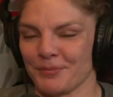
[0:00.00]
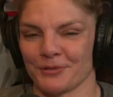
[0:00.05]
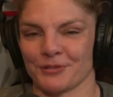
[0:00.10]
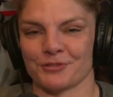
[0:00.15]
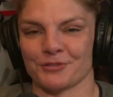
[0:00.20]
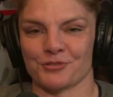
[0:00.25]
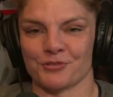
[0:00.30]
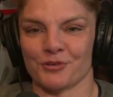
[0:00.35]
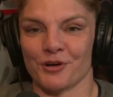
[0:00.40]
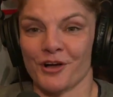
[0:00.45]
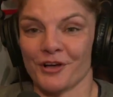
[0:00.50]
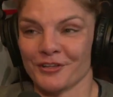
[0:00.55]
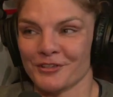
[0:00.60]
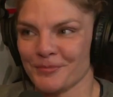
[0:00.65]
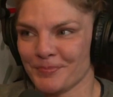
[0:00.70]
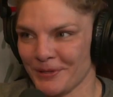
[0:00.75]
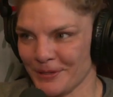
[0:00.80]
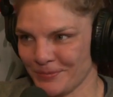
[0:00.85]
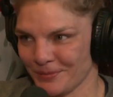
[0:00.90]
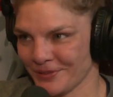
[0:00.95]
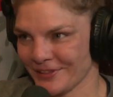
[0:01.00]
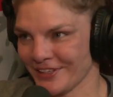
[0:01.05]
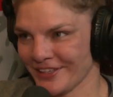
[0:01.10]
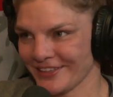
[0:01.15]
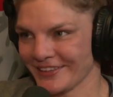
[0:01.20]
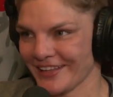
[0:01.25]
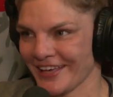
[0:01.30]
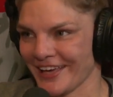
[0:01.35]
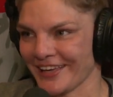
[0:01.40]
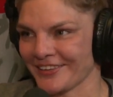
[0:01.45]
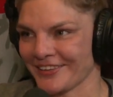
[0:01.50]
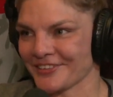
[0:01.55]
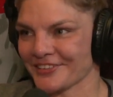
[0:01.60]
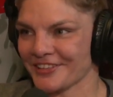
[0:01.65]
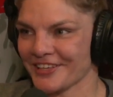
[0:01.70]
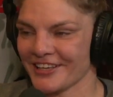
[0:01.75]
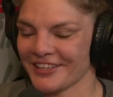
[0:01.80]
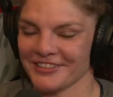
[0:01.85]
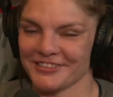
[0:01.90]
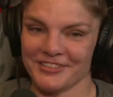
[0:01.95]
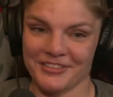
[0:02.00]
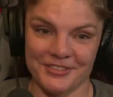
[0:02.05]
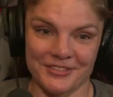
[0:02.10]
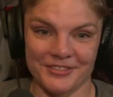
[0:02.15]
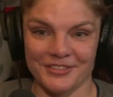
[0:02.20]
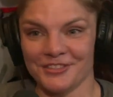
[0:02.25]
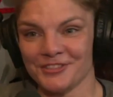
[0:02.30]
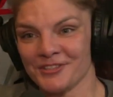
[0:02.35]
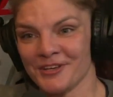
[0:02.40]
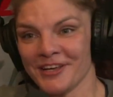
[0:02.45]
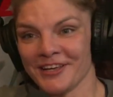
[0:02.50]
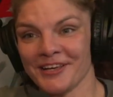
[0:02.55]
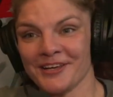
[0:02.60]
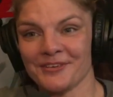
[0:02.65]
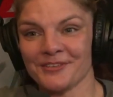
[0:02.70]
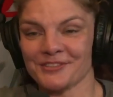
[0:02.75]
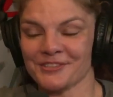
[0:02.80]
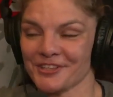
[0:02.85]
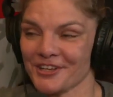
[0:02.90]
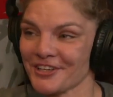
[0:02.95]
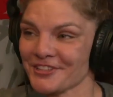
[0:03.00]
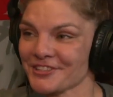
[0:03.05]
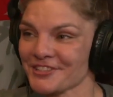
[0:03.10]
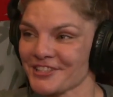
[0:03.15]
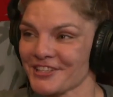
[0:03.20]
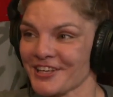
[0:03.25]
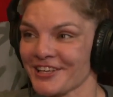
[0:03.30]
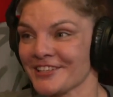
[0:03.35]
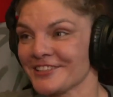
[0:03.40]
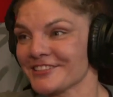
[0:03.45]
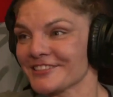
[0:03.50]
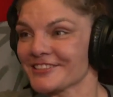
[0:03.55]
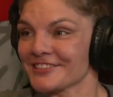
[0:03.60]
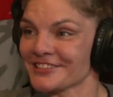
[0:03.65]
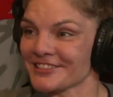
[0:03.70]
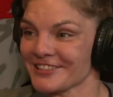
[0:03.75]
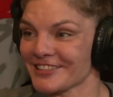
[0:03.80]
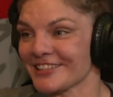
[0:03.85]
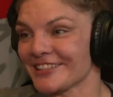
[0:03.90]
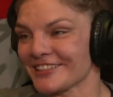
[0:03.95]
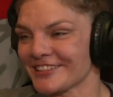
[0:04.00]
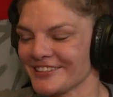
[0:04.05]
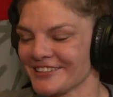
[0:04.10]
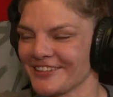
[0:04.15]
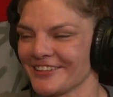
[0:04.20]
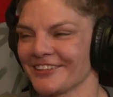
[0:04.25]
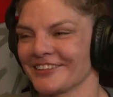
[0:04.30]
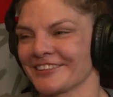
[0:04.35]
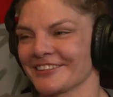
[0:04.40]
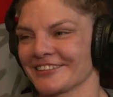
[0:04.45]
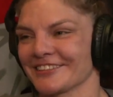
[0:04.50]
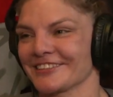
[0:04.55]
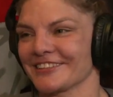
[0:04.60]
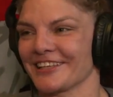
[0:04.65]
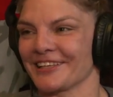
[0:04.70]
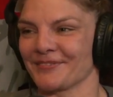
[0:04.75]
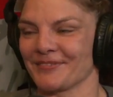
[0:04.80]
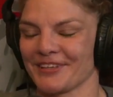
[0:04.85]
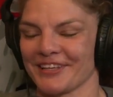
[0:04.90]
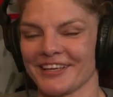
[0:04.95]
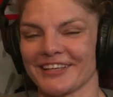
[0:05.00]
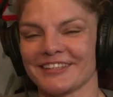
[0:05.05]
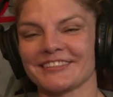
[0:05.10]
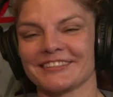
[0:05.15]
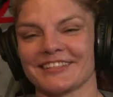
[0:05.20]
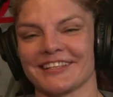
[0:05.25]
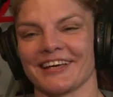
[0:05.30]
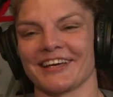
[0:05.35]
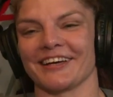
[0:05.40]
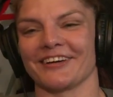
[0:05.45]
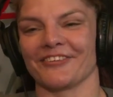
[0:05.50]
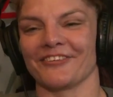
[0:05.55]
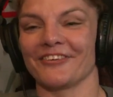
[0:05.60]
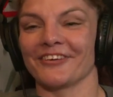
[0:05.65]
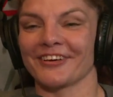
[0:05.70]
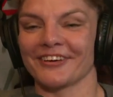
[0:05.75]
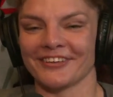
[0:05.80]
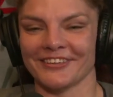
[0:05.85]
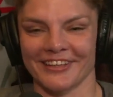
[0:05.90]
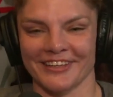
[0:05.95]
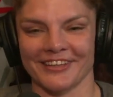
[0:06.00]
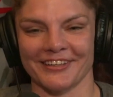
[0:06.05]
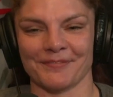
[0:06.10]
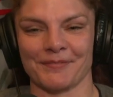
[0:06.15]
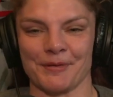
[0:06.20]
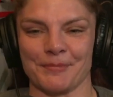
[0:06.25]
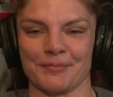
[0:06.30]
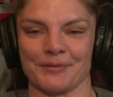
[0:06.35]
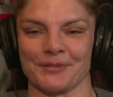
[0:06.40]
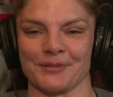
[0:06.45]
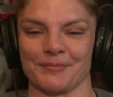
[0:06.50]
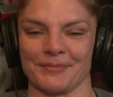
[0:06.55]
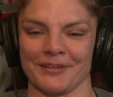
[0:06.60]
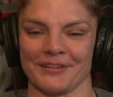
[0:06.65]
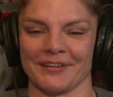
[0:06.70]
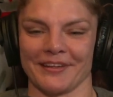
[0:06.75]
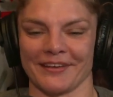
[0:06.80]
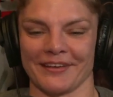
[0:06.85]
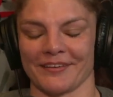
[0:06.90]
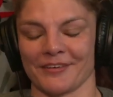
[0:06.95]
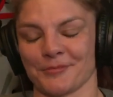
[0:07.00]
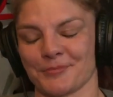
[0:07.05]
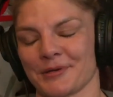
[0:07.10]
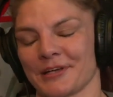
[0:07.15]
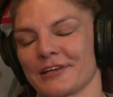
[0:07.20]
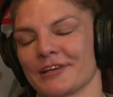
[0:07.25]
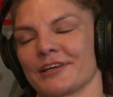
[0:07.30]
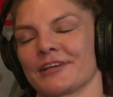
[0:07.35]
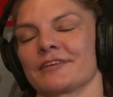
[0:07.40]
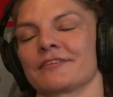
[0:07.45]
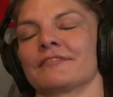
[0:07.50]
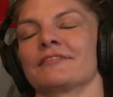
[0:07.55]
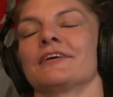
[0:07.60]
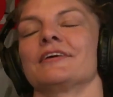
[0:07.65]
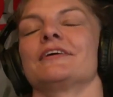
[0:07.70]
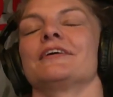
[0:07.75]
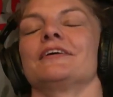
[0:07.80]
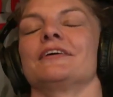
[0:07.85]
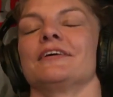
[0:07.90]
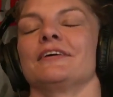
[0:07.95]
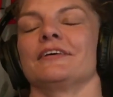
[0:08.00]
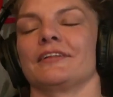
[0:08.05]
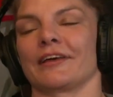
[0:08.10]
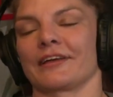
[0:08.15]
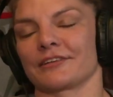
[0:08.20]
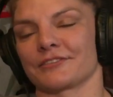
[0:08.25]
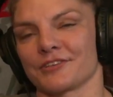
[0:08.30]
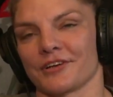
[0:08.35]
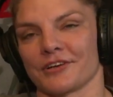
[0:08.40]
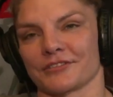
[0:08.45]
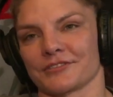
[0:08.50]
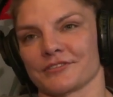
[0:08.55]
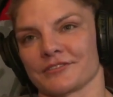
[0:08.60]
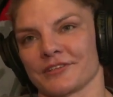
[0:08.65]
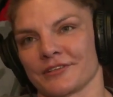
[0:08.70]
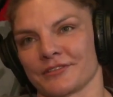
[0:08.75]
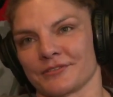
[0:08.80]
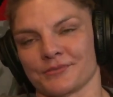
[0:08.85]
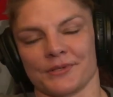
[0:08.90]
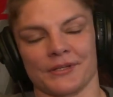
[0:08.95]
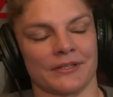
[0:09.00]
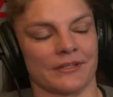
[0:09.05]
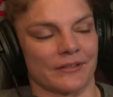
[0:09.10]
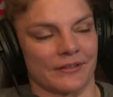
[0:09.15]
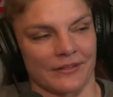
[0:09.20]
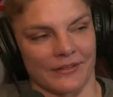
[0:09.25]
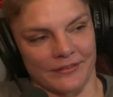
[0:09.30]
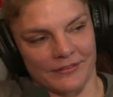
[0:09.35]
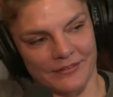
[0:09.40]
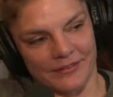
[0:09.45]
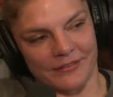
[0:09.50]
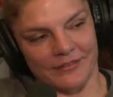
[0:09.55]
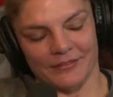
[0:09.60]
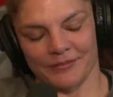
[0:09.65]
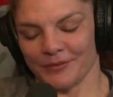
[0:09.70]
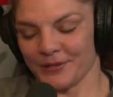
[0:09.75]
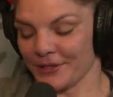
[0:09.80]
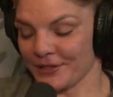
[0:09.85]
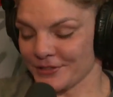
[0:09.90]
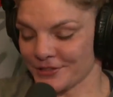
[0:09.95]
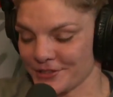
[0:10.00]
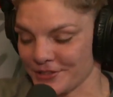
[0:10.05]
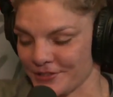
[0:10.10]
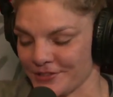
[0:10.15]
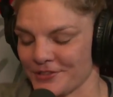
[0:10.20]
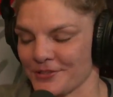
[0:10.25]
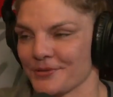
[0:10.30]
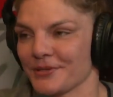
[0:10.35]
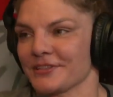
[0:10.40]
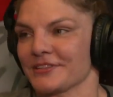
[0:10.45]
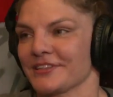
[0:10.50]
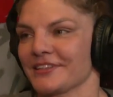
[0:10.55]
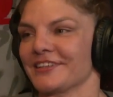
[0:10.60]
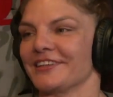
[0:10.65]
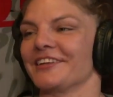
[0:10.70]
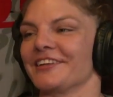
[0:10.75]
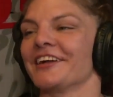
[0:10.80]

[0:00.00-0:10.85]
are drawn to people like that, and they're like, dude, did you hang out with Josh today? He's the shit, and it's like because of that. Or like people could be like, oh my god, like Josh is on his way here, we got shit to do, I think.